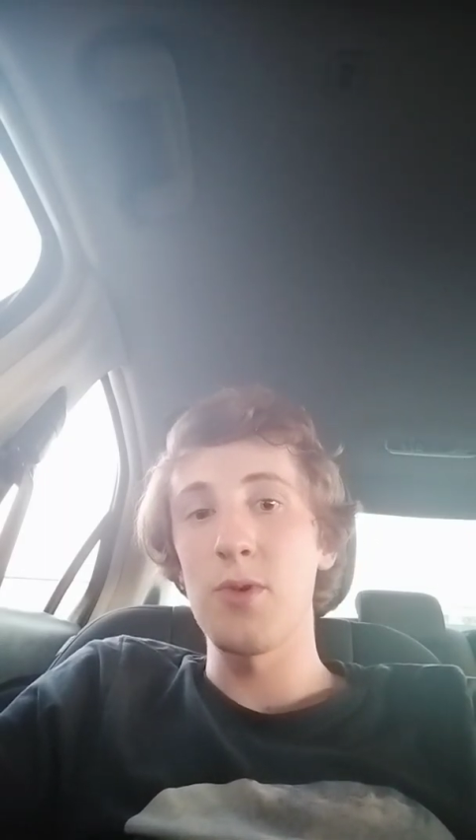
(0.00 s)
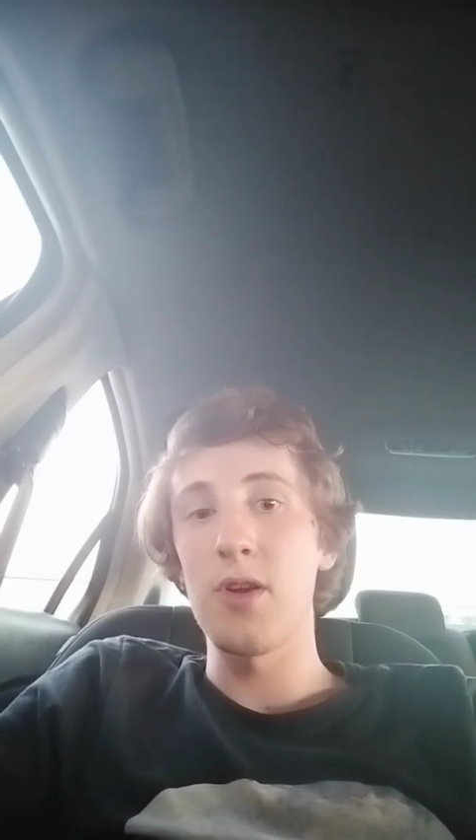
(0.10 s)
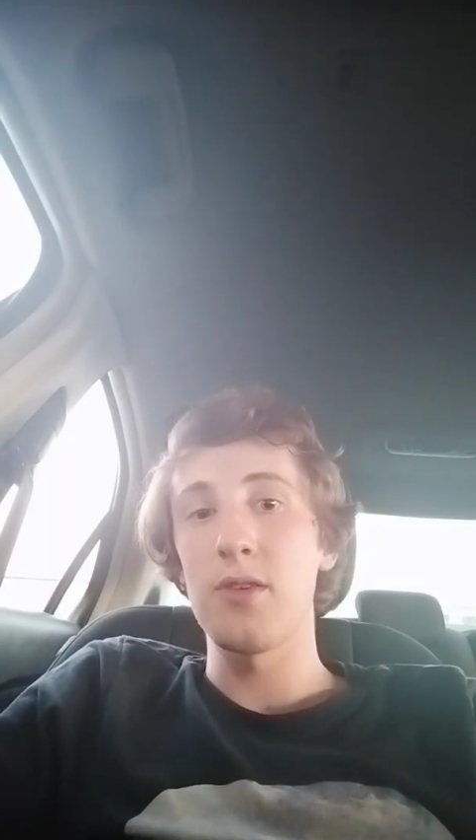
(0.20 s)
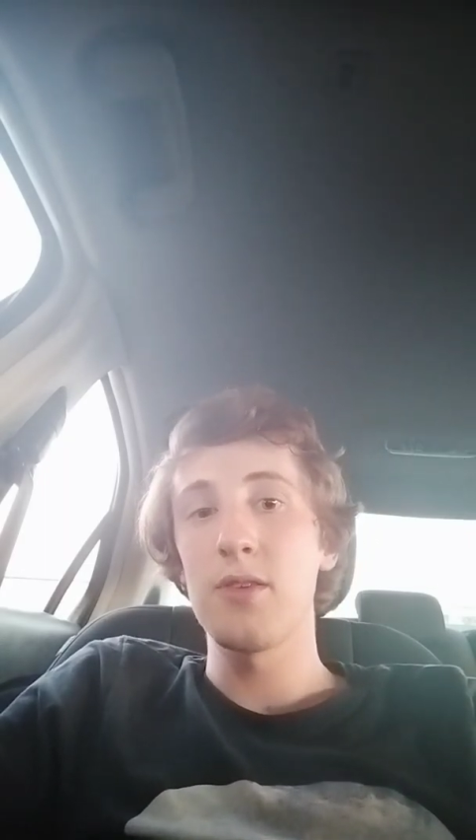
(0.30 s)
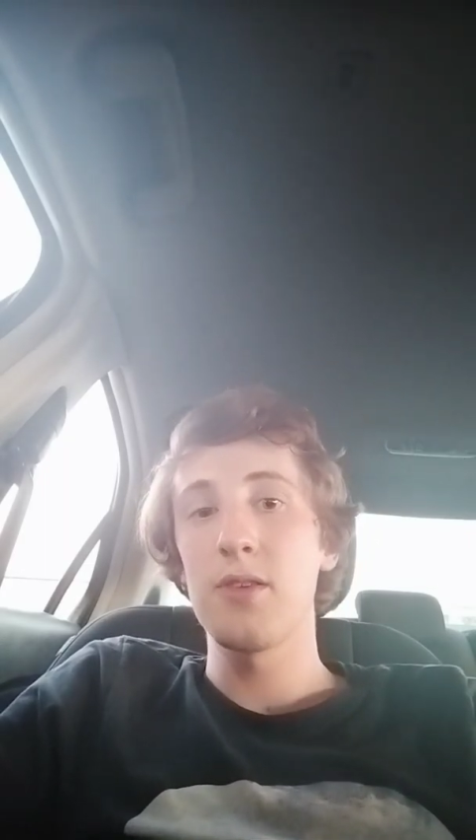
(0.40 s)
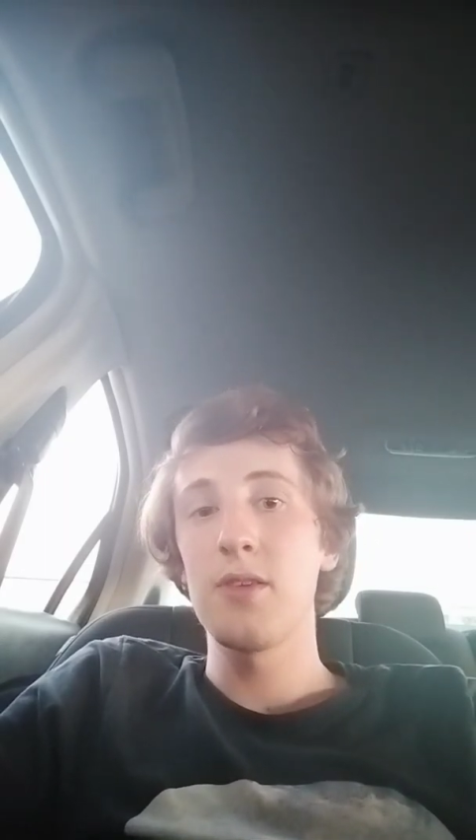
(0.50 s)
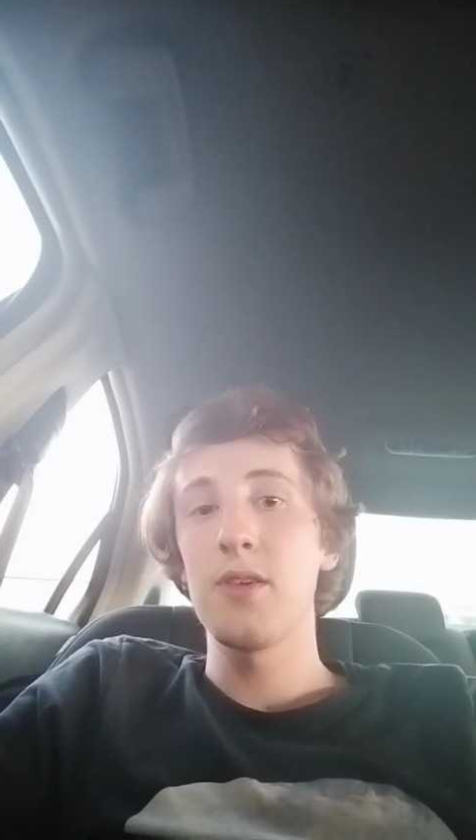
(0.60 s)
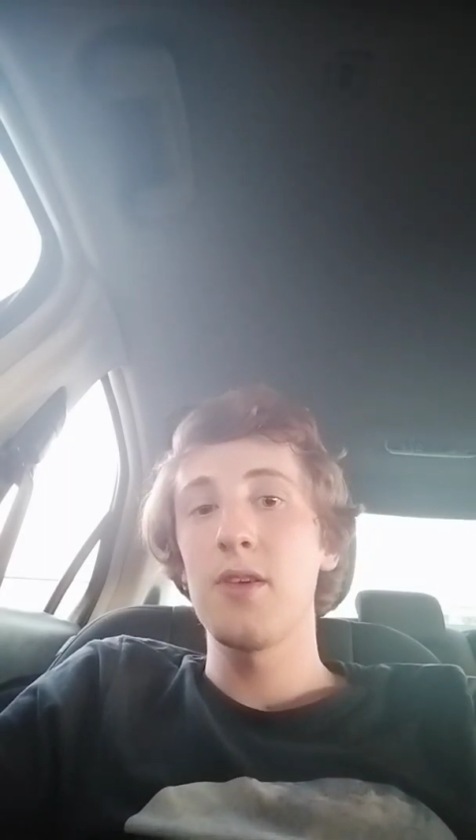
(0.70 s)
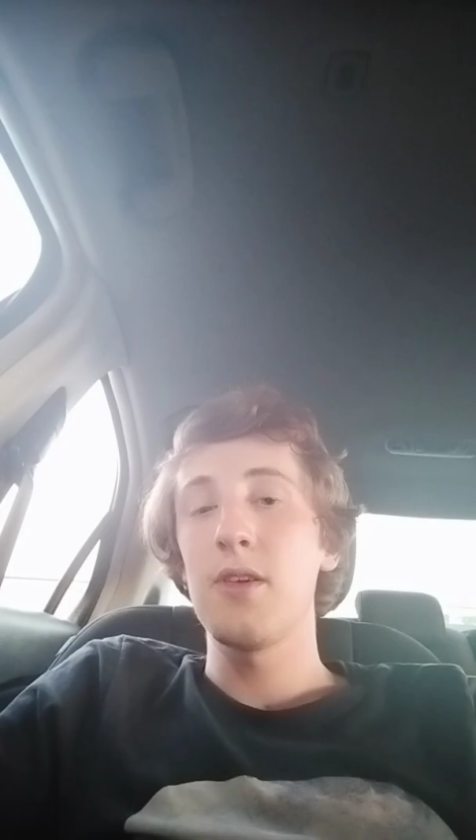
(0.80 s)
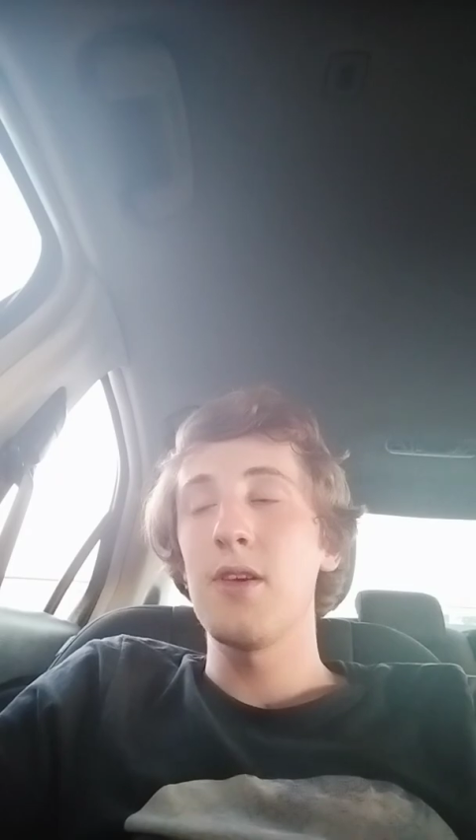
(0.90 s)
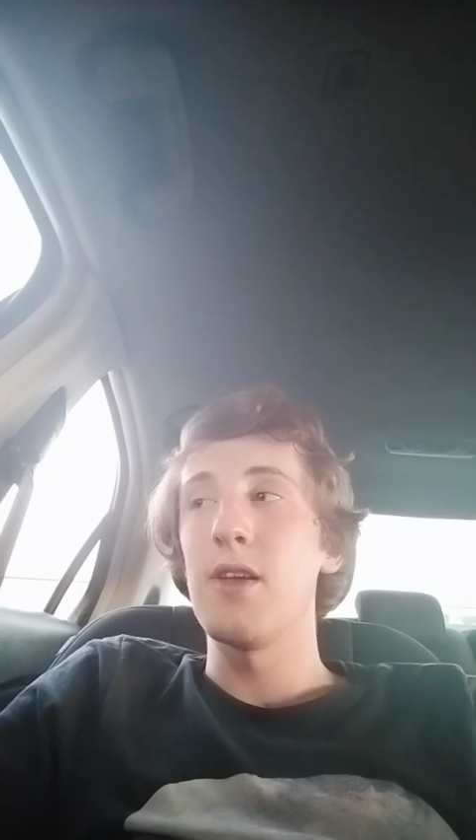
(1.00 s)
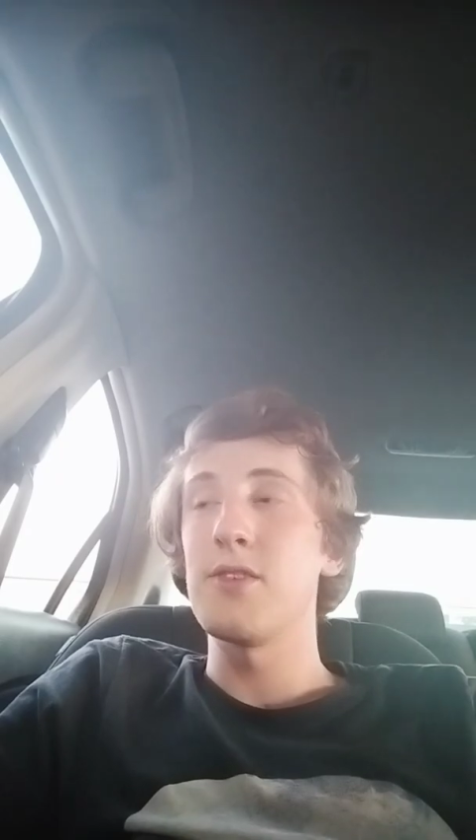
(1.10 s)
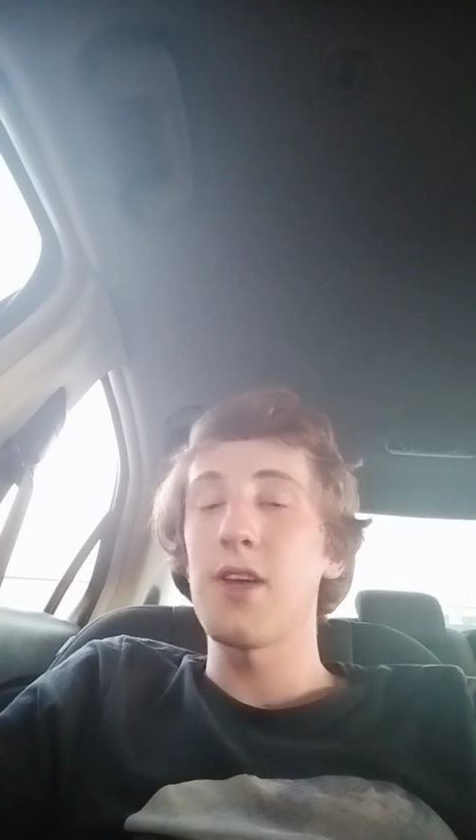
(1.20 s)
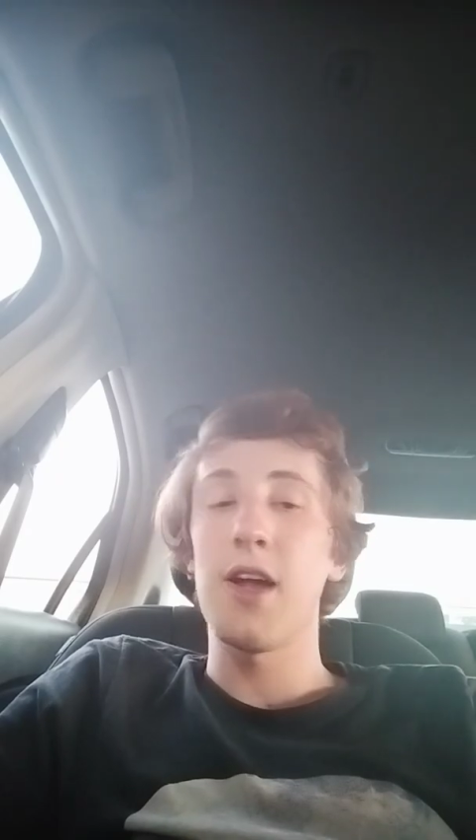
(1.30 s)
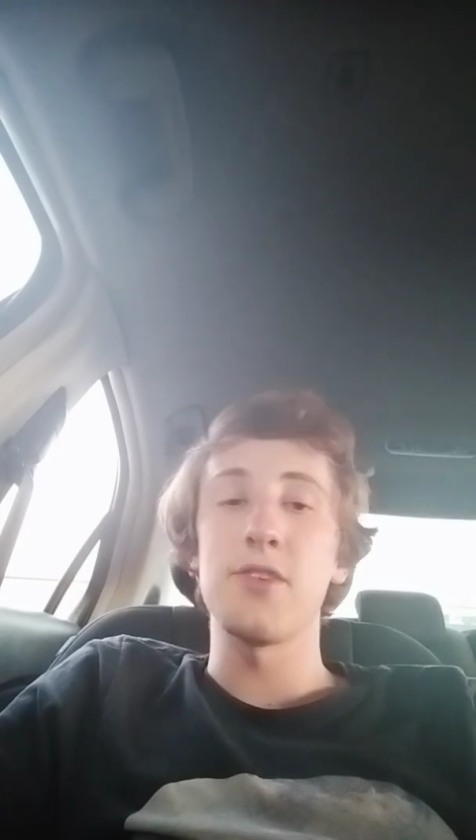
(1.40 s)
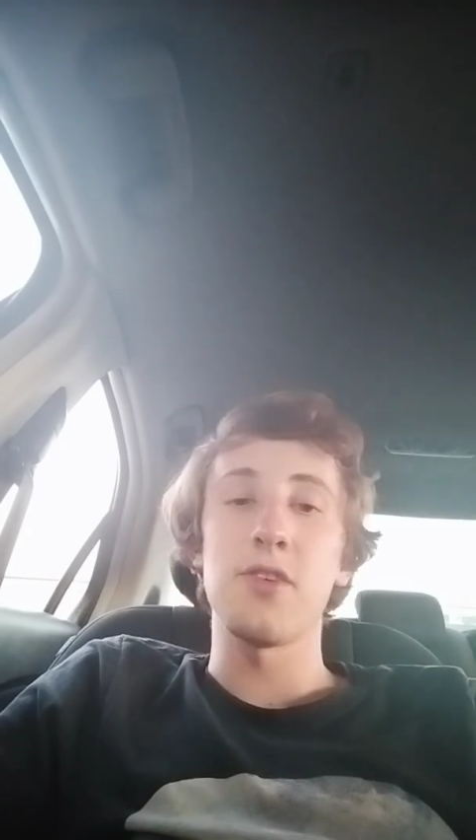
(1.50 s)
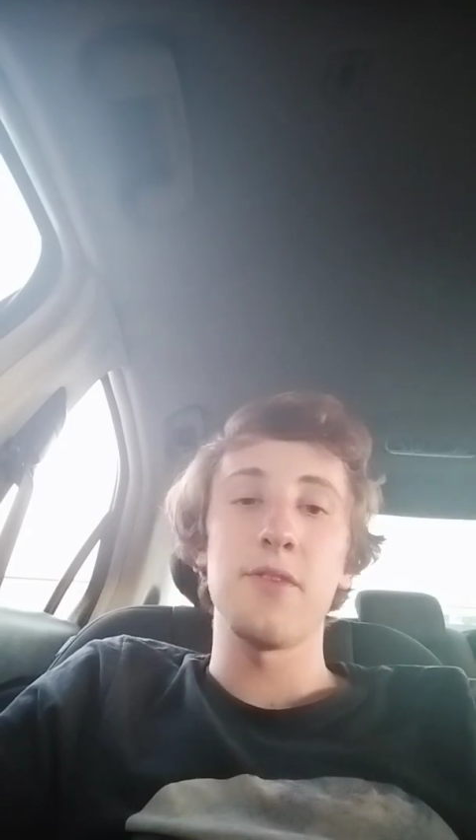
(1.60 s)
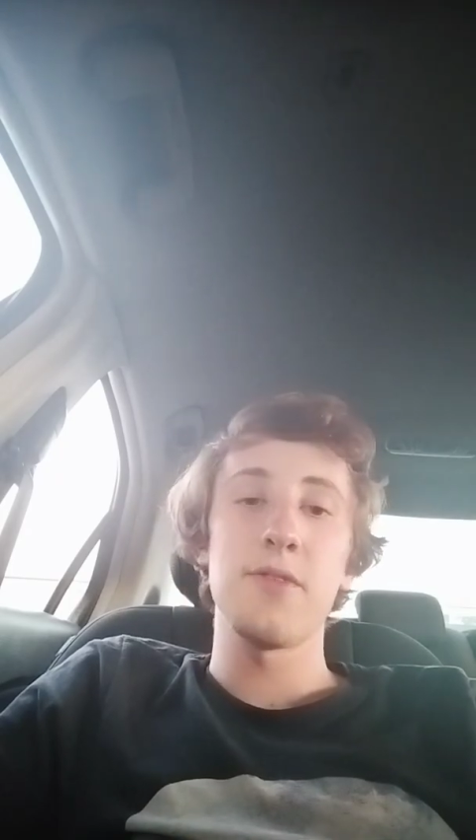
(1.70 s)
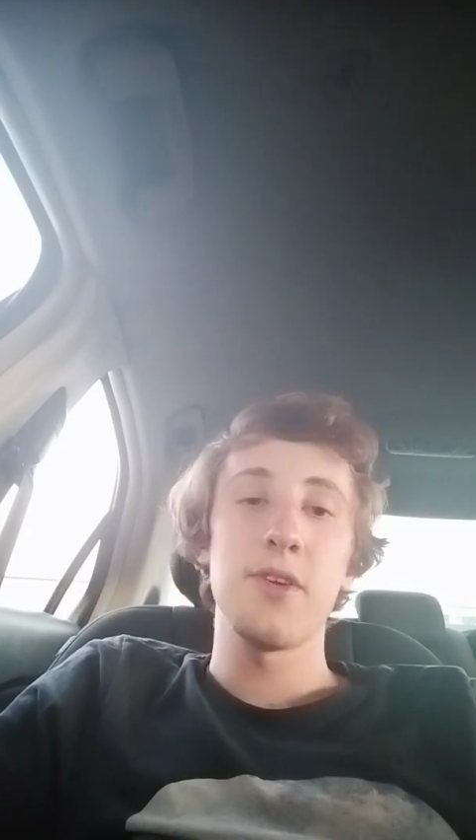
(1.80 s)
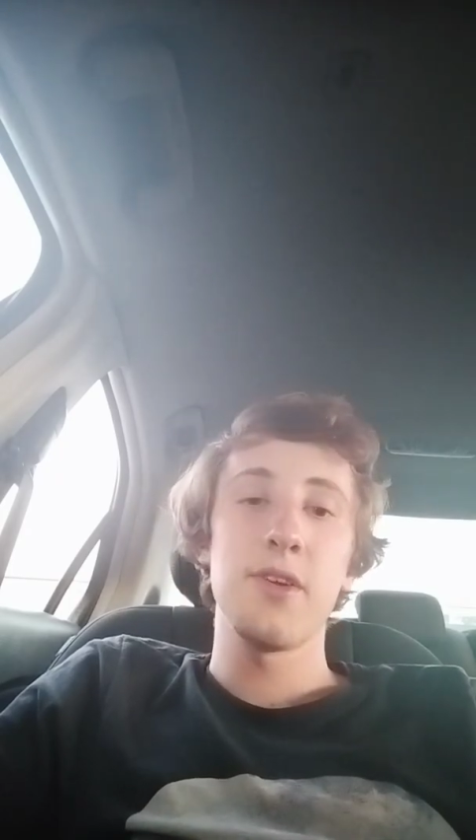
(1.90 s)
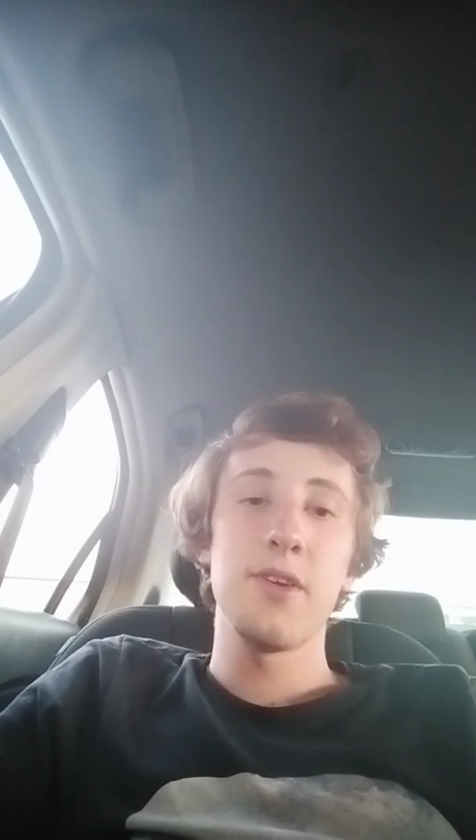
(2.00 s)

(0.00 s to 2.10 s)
well as Azov.